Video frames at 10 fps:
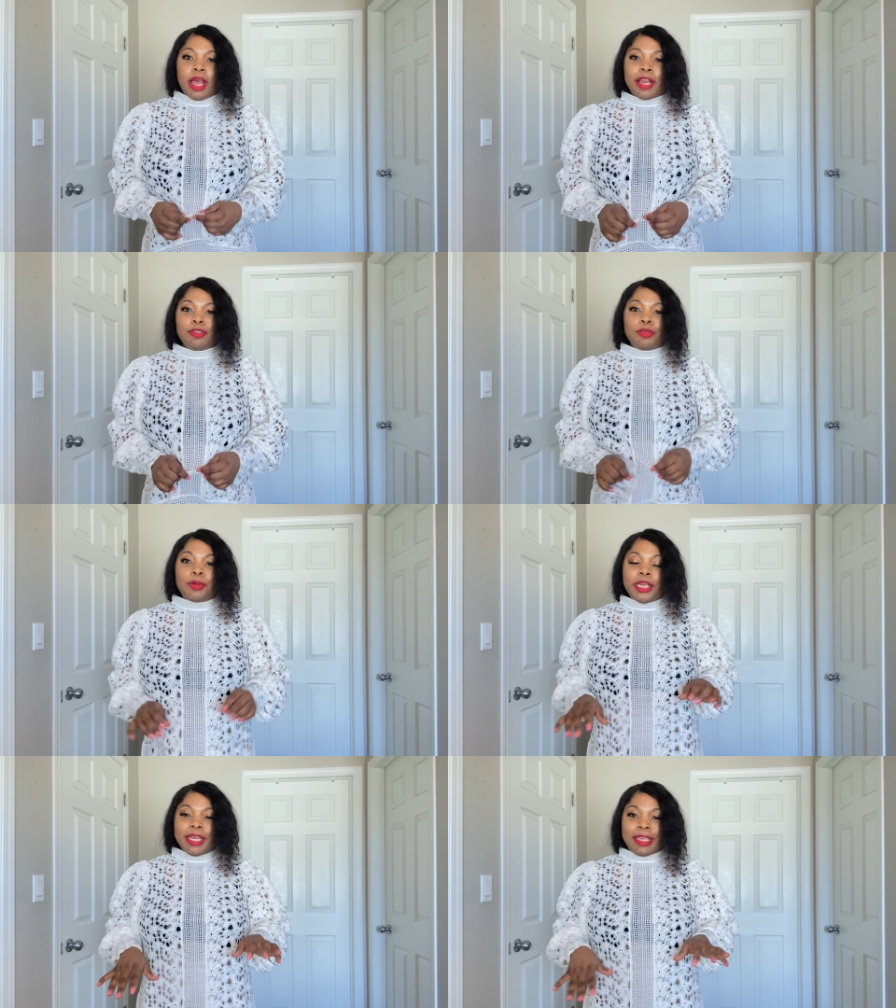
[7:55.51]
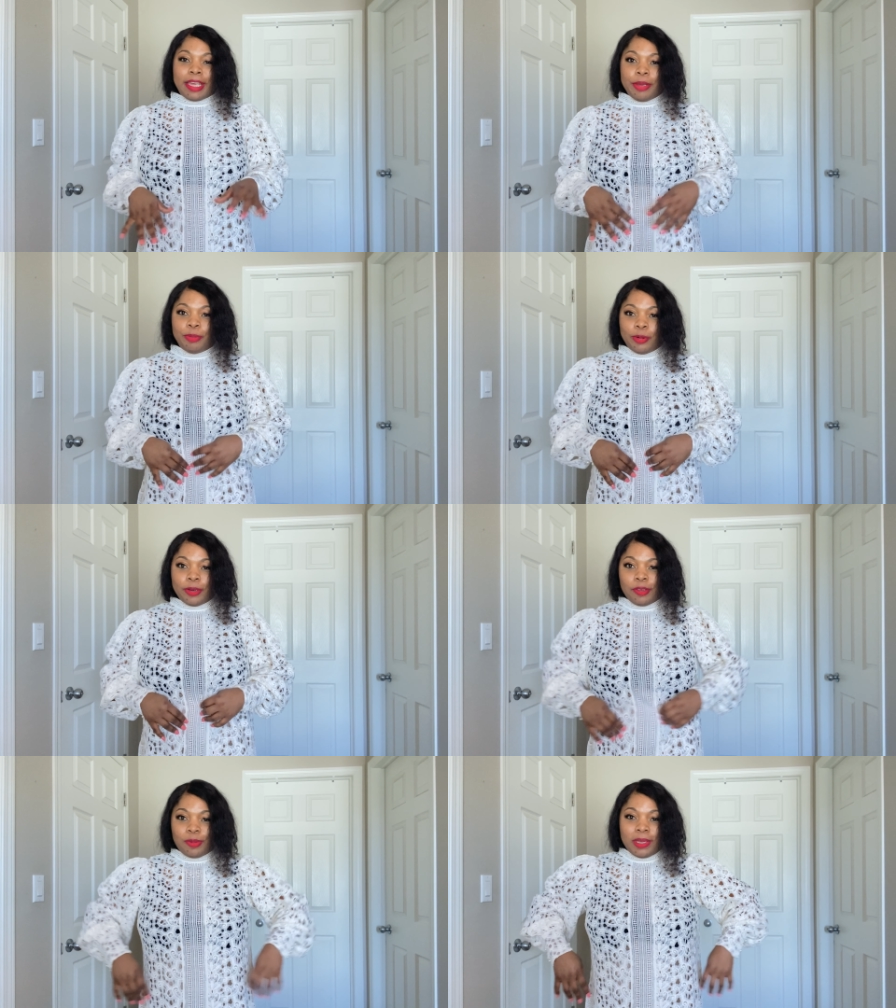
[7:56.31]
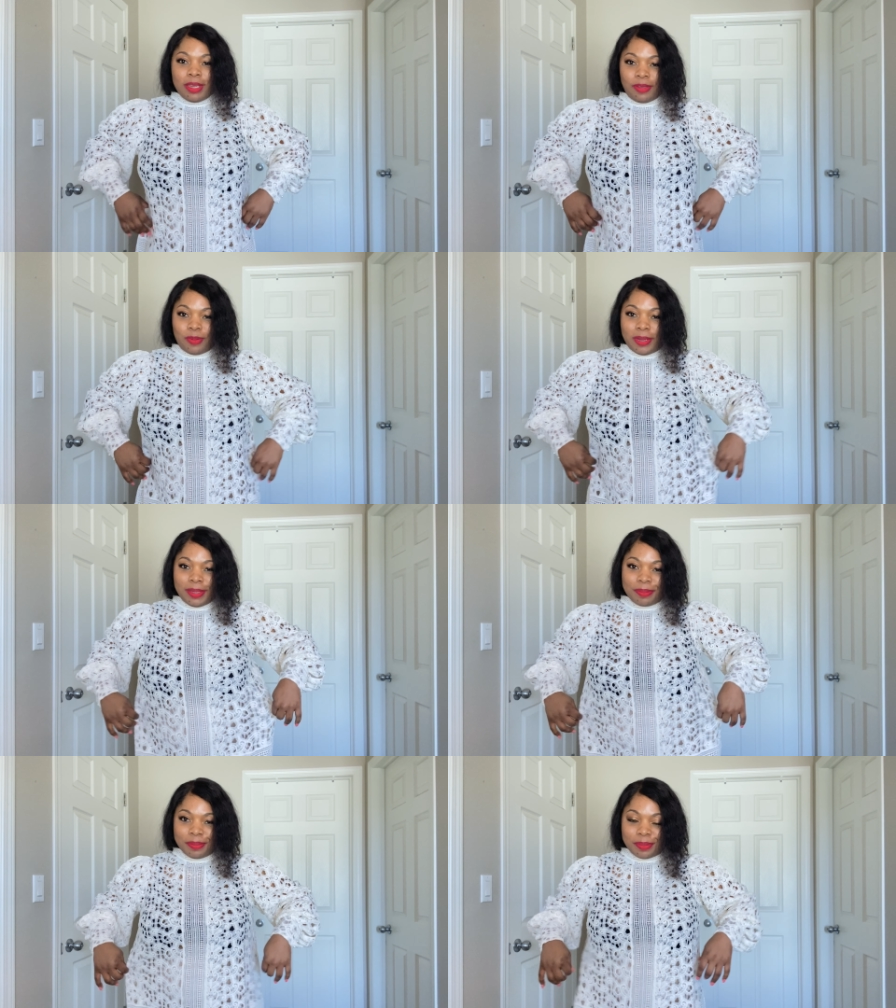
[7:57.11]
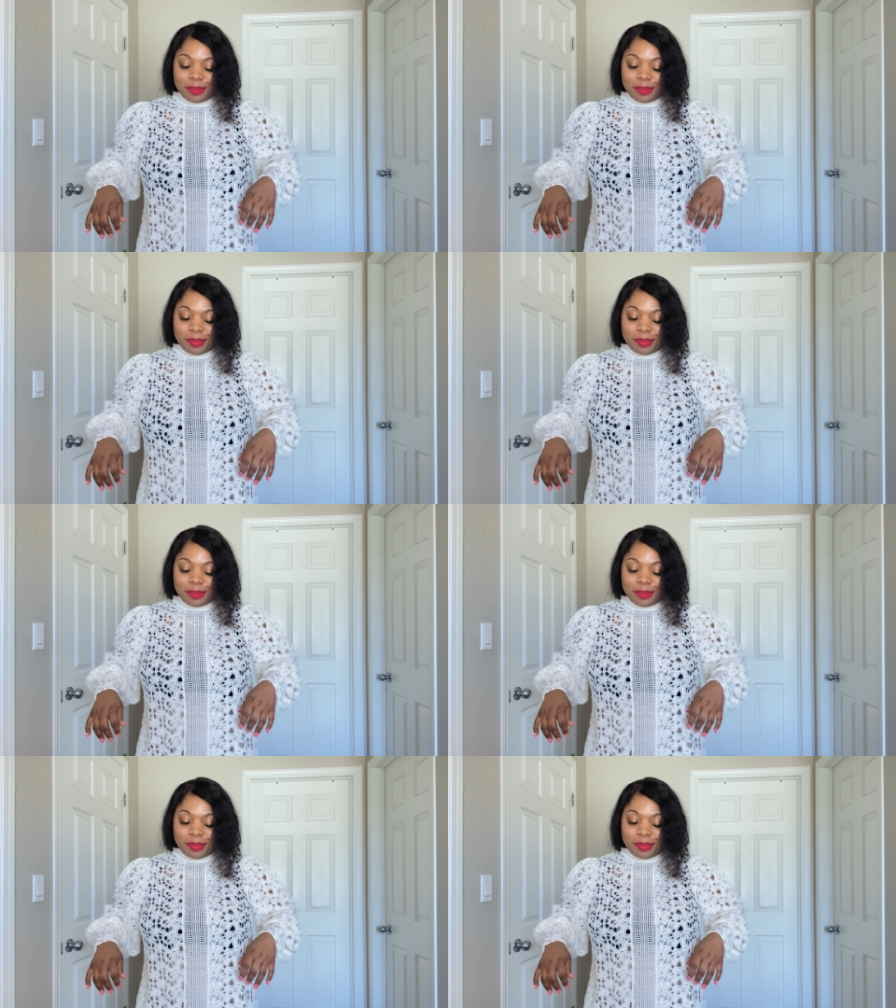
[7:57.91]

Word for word: I don't know what their game was with this one.